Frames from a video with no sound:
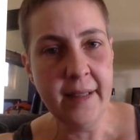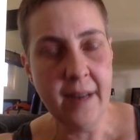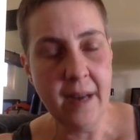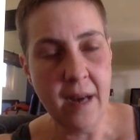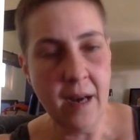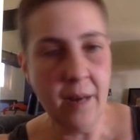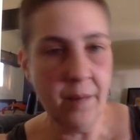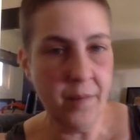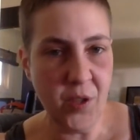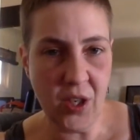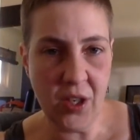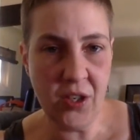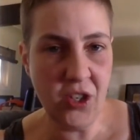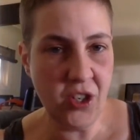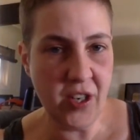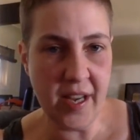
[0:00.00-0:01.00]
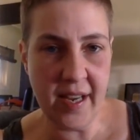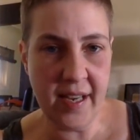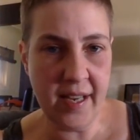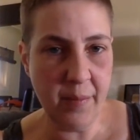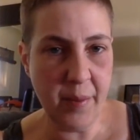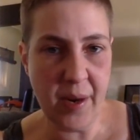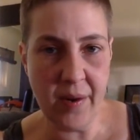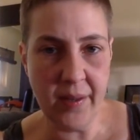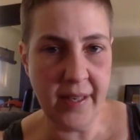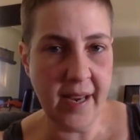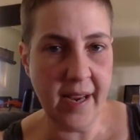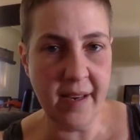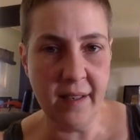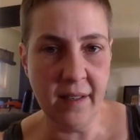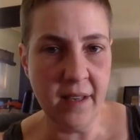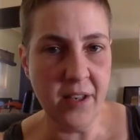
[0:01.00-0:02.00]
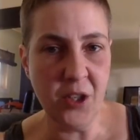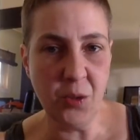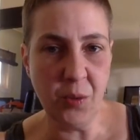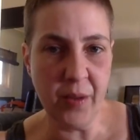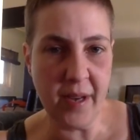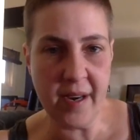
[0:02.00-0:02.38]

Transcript: Judge Day apparently had lunch with